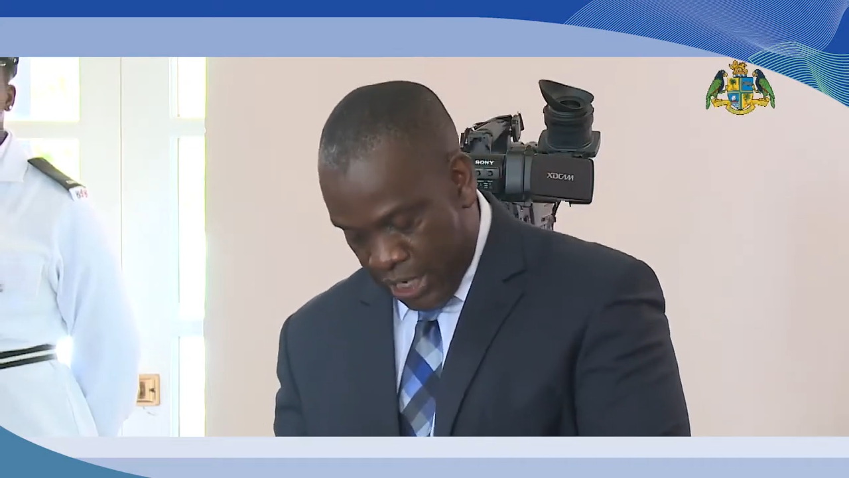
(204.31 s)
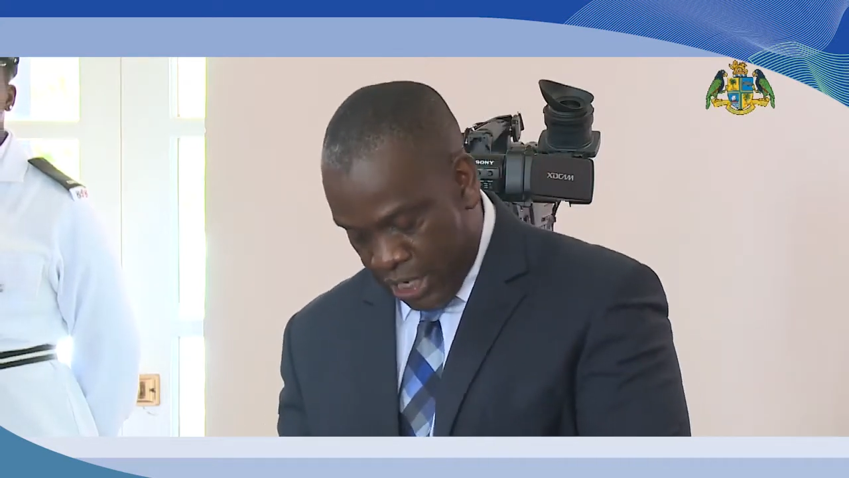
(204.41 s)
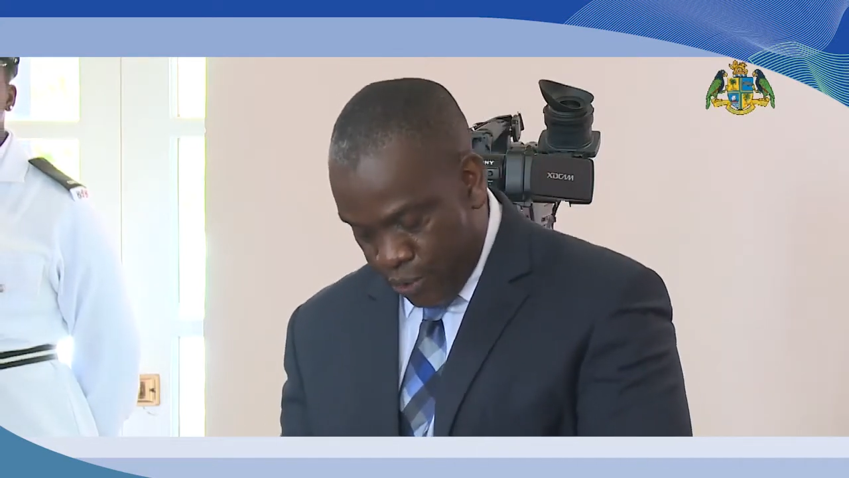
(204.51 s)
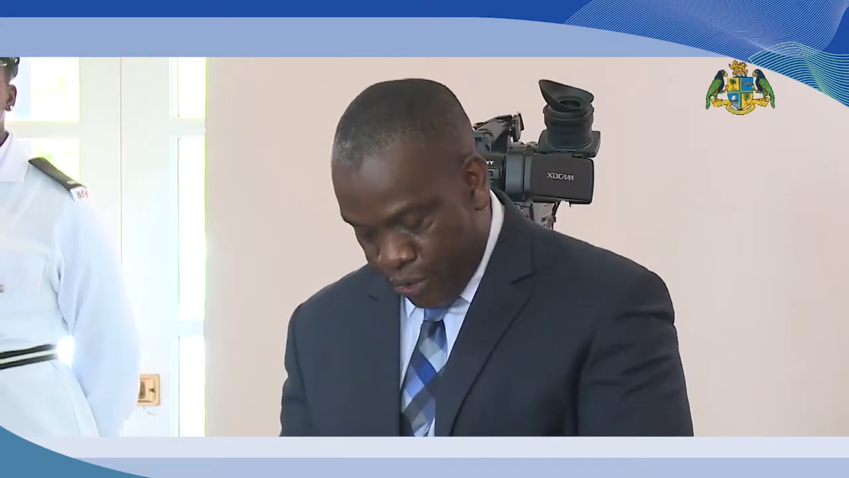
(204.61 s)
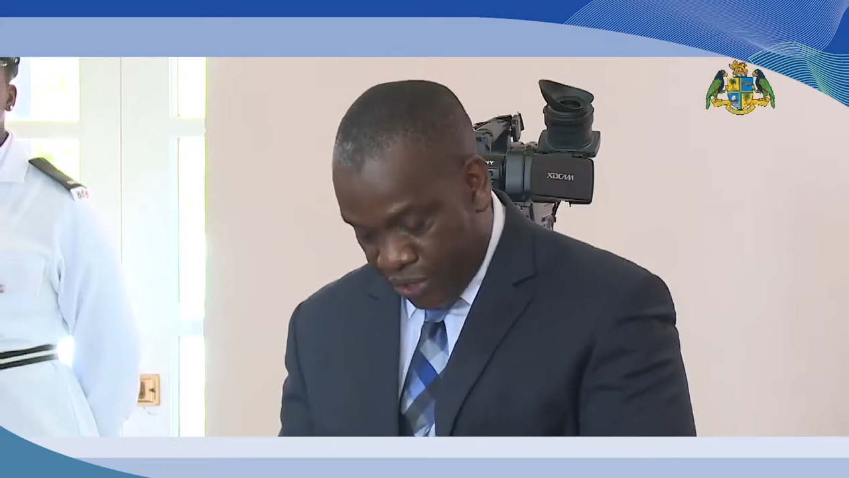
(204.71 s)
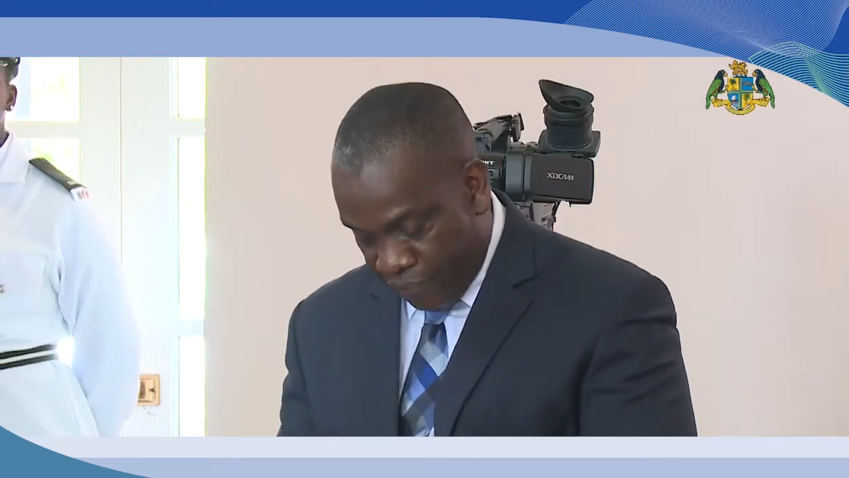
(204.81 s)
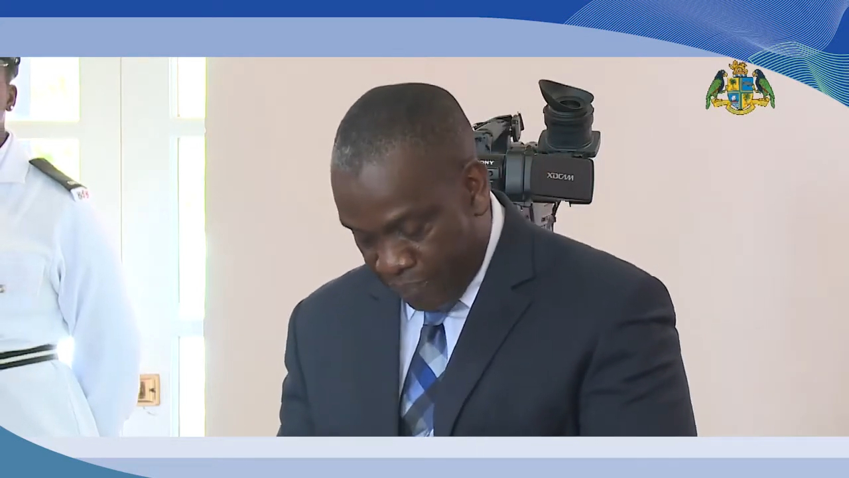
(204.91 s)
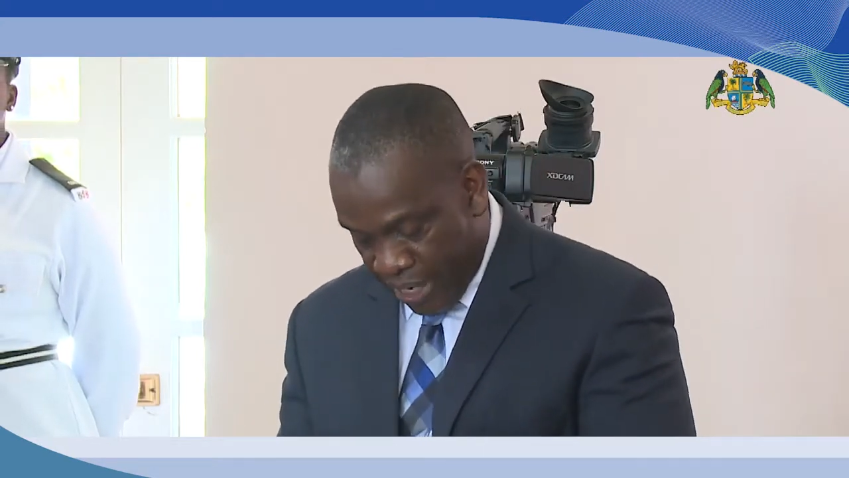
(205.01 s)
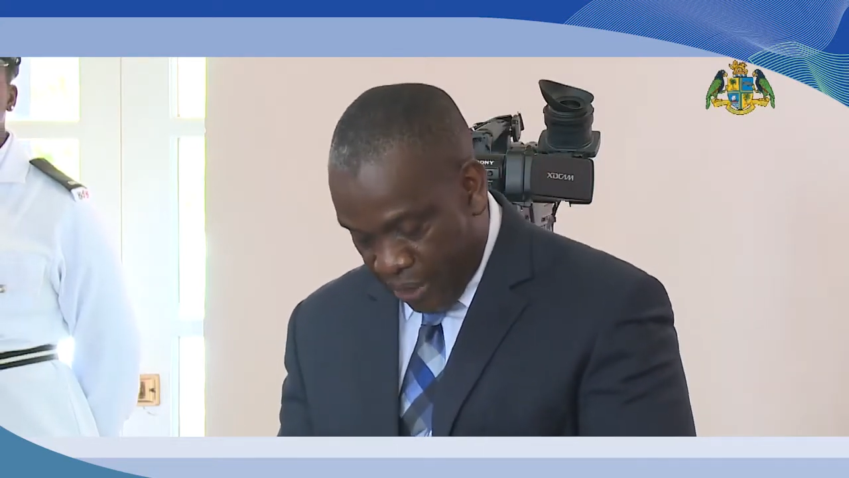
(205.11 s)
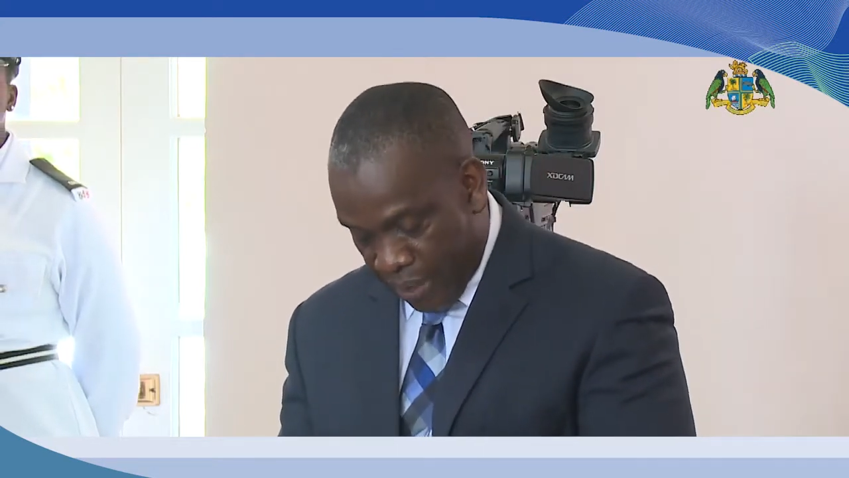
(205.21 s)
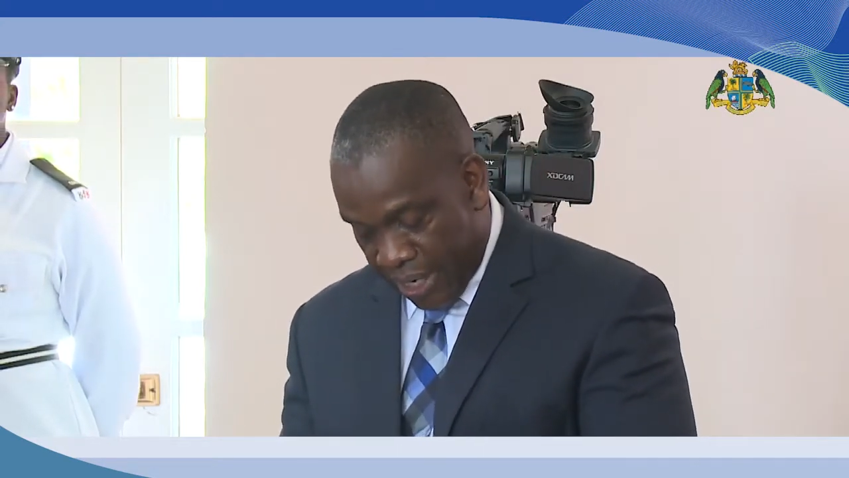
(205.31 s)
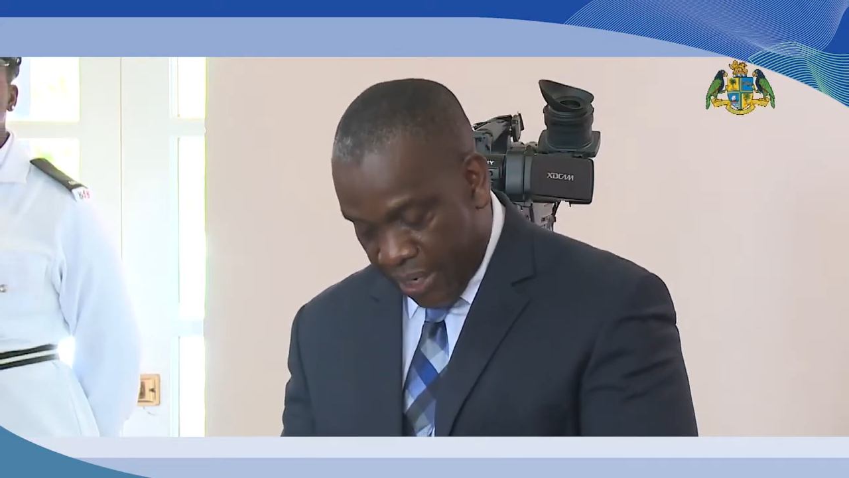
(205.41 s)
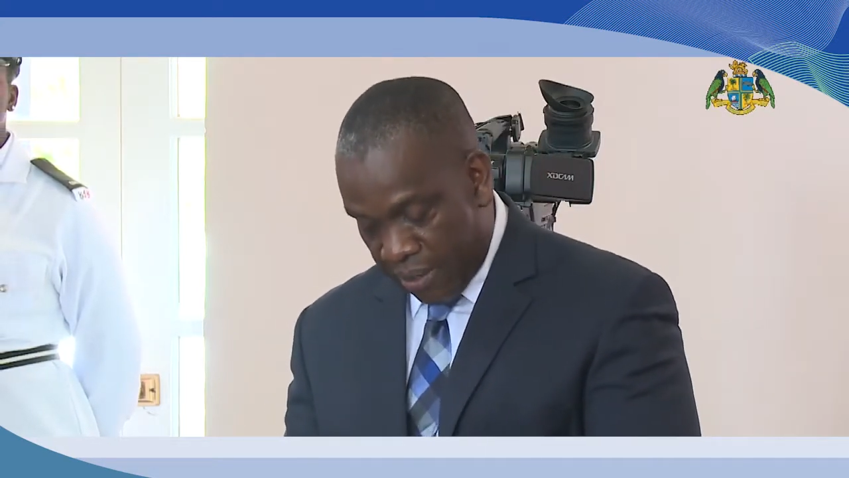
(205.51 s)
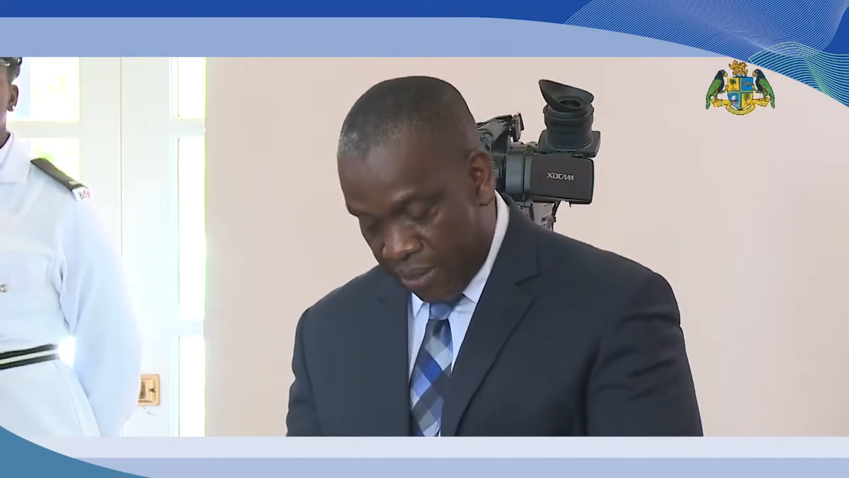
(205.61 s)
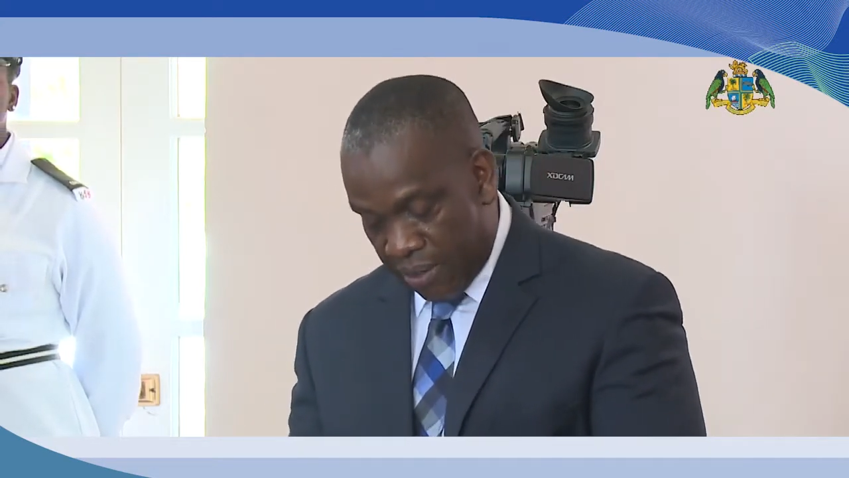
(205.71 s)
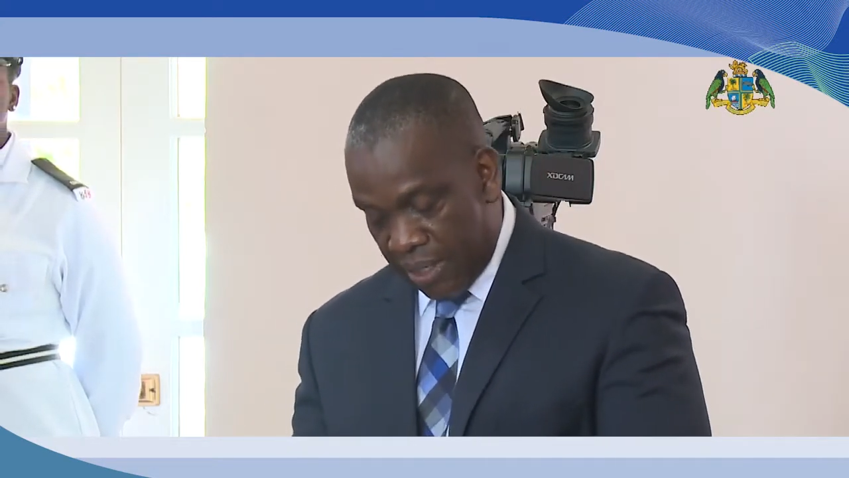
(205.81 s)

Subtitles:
the use of marijuana